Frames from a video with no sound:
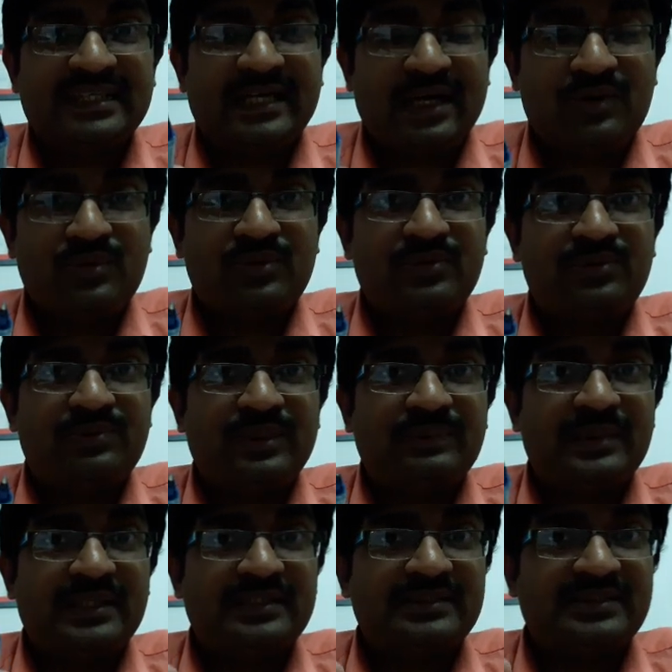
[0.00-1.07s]
now we
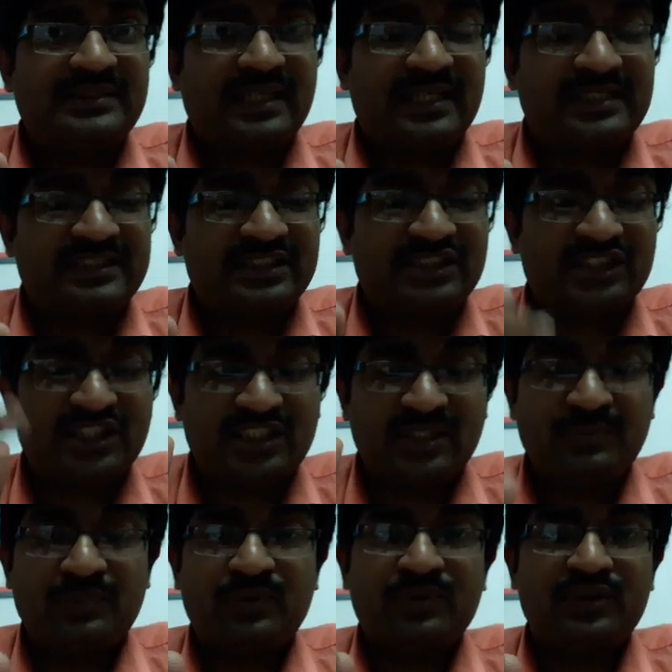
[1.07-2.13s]
will start
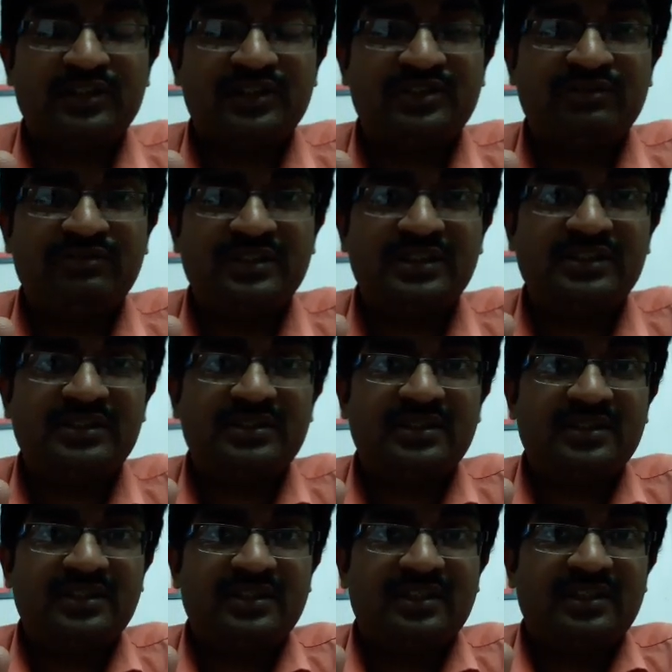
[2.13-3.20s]
certain points which
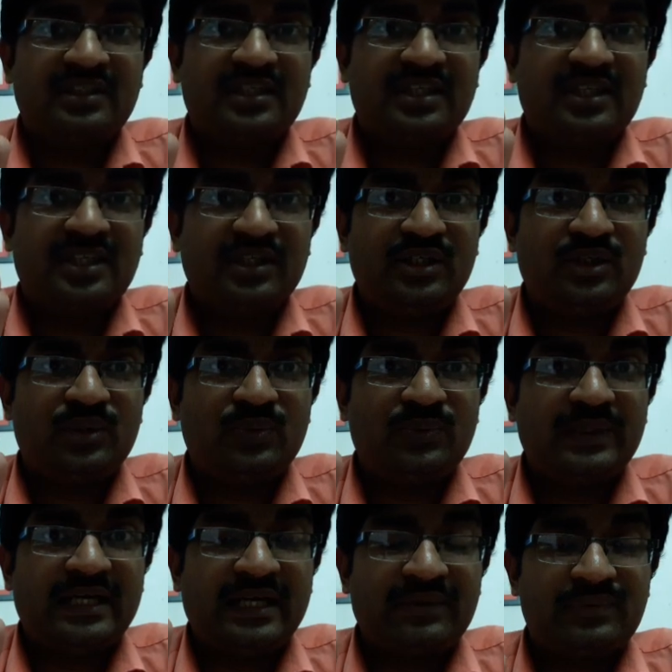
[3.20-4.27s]
you
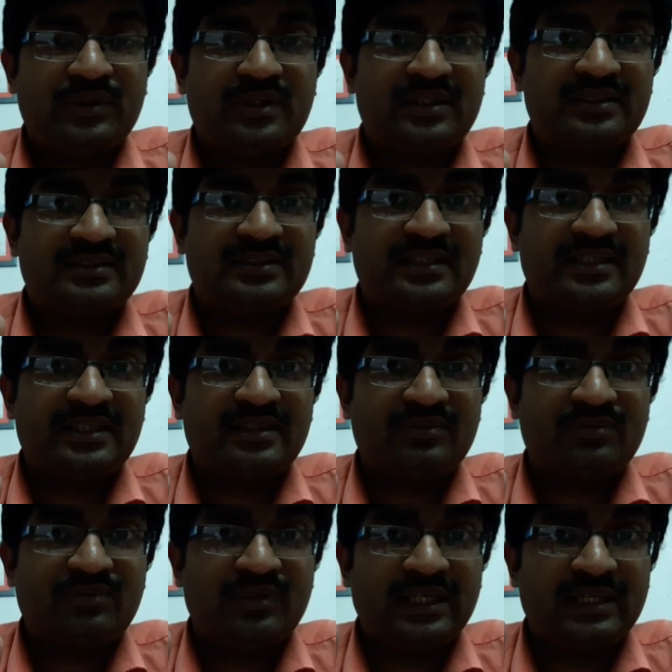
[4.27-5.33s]
will have to
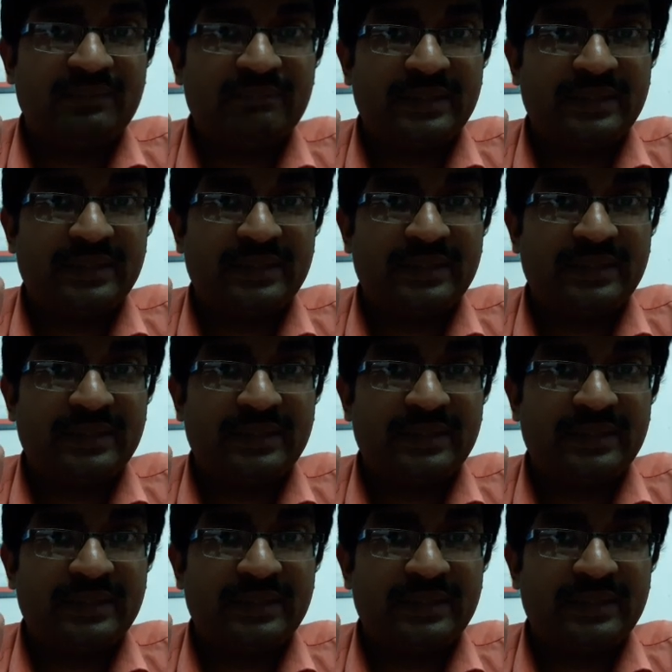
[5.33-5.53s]
consider while